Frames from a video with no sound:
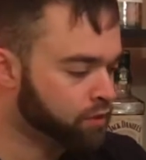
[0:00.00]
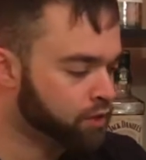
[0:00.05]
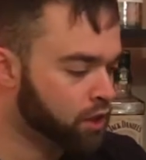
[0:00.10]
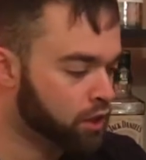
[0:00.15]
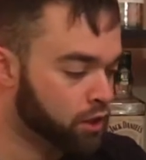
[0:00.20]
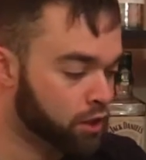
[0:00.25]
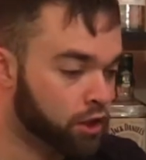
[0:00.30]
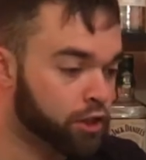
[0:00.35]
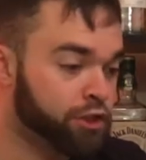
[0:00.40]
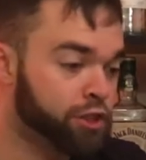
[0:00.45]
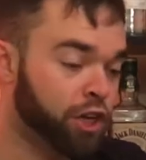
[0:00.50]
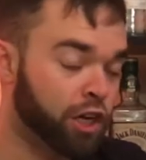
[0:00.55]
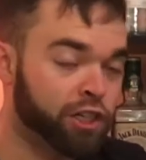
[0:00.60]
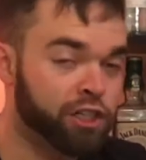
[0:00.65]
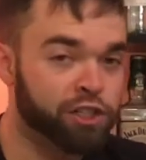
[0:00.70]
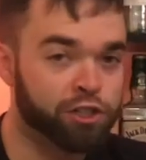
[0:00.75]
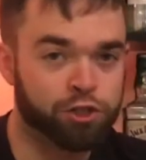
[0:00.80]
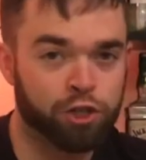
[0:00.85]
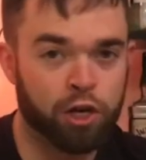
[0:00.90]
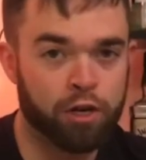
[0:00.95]
or
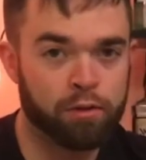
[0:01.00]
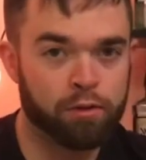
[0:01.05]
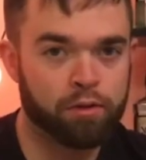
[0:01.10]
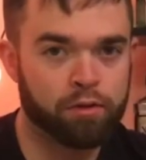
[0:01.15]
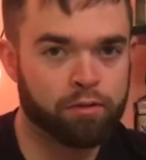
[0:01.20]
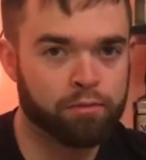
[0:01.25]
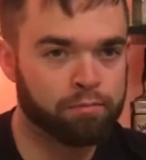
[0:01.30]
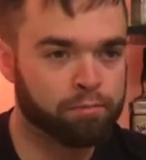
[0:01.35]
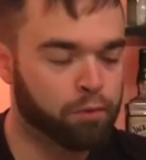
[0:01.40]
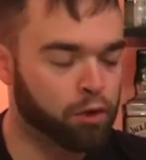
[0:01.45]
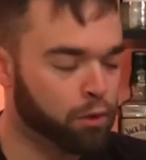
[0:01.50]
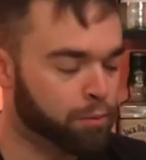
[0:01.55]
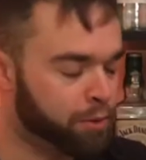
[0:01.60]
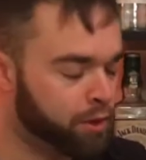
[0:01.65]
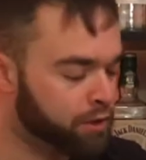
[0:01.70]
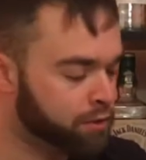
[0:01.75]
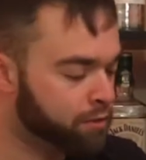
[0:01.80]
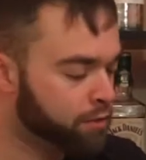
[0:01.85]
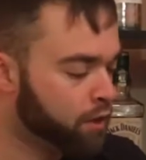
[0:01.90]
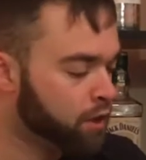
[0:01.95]
Kentucky straight bourbon.